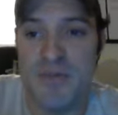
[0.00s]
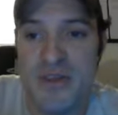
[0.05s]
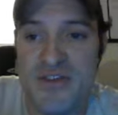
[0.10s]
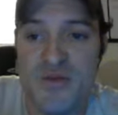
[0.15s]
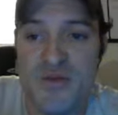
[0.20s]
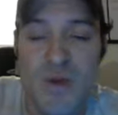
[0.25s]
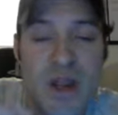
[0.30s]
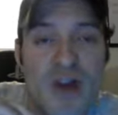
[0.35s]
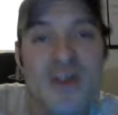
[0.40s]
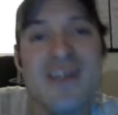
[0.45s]
is
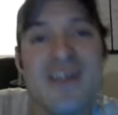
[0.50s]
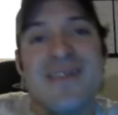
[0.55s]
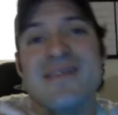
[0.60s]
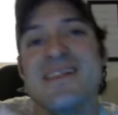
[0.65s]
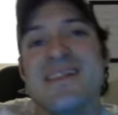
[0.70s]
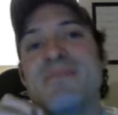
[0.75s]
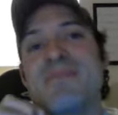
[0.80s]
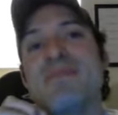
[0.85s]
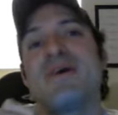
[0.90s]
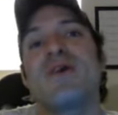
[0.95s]
we are going
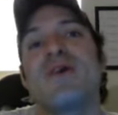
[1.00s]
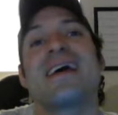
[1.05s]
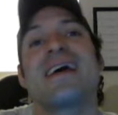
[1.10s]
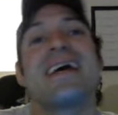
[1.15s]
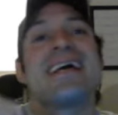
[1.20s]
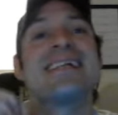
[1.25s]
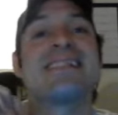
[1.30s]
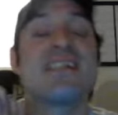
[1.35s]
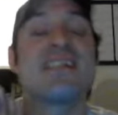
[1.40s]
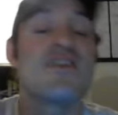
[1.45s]
to build
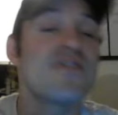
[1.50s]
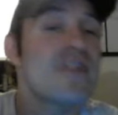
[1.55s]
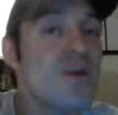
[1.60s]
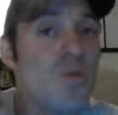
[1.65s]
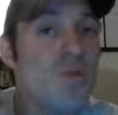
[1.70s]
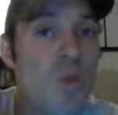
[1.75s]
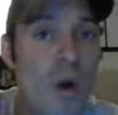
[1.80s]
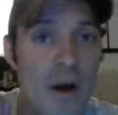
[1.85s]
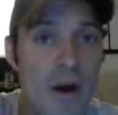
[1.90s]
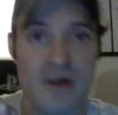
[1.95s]
Tyranid
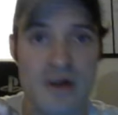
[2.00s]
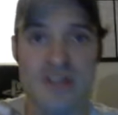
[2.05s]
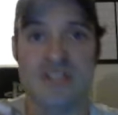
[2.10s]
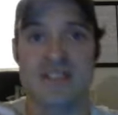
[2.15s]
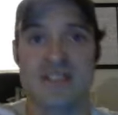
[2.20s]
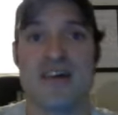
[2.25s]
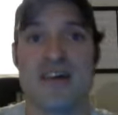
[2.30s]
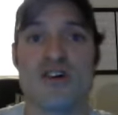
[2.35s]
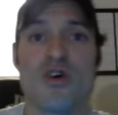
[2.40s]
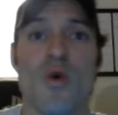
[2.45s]
Warriors
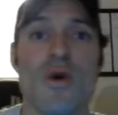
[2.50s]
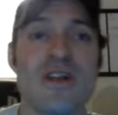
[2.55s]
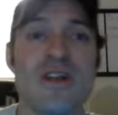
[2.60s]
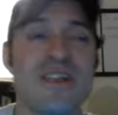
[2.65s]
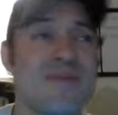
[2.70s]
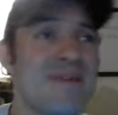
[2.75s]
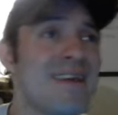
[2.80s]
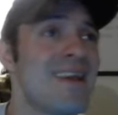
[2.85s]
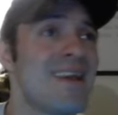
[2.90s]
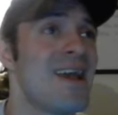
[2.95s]
that are going to
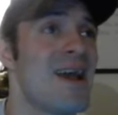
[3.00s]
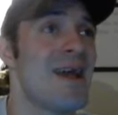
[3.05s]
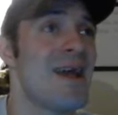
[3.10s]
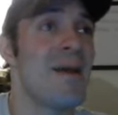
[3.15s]
be